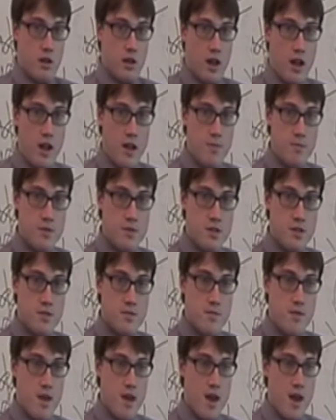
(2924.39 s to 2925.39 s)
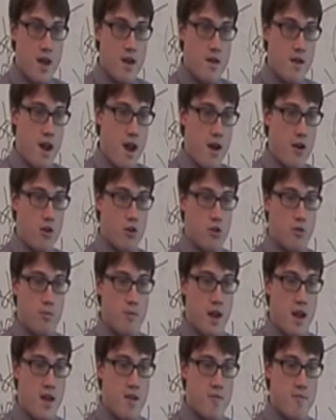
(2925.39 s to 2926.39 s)
claims that Harold
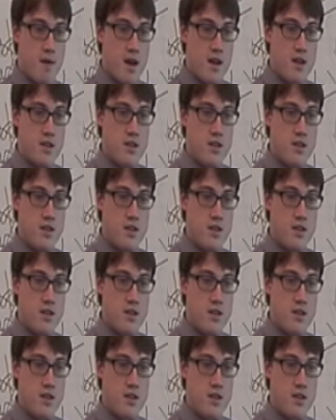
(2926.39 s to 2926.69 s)
may have been